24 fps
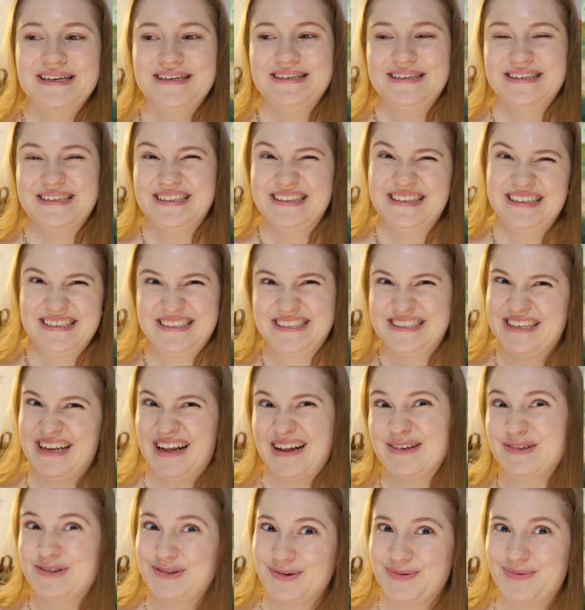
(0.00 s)

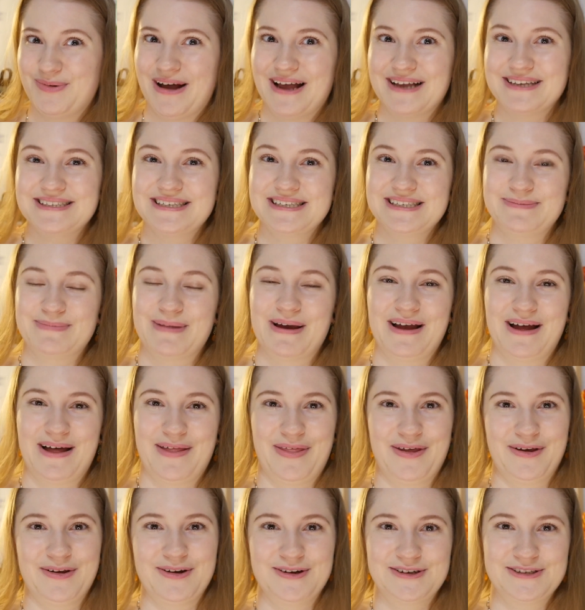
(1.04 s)
nostalgia wise as my
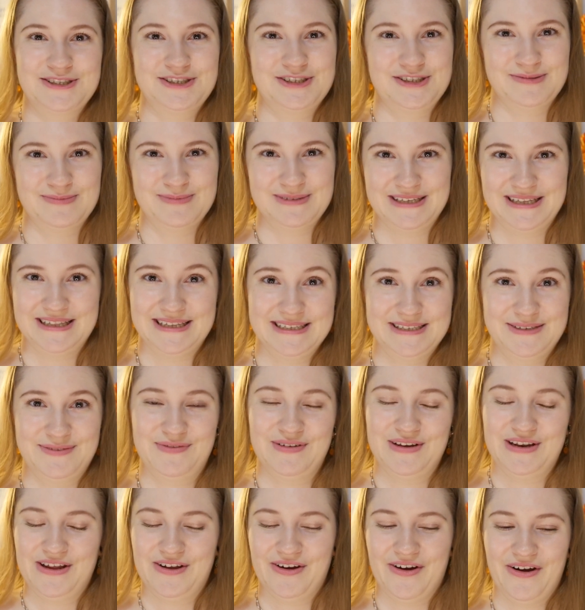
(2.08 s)
other costumes in this
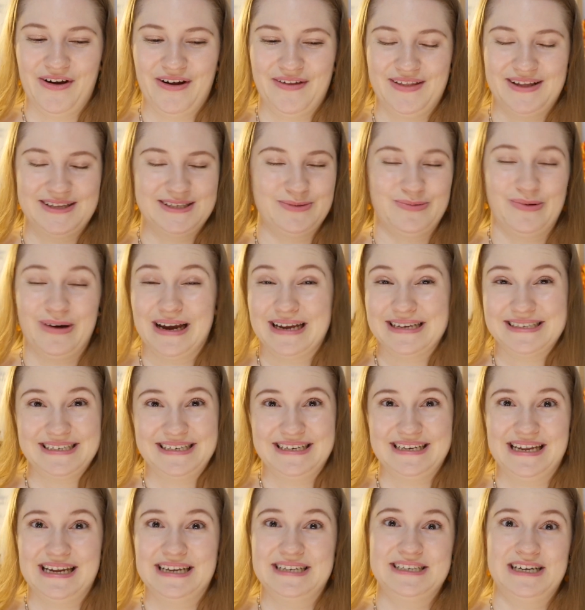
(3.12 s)
video and that's why I
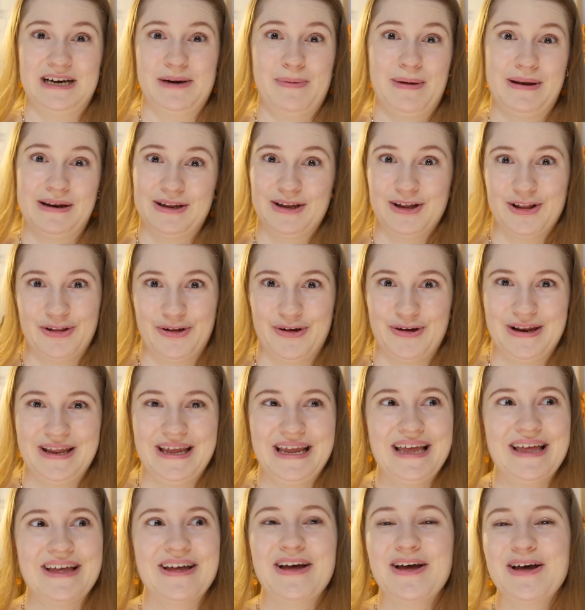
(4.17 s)
didn't end up
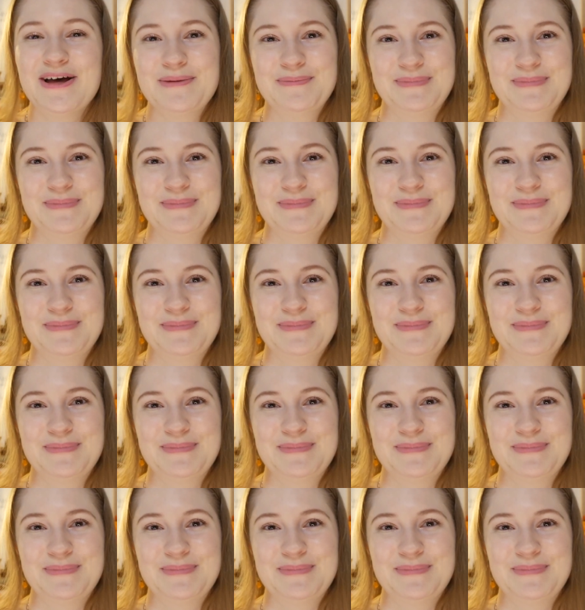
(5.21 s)
including it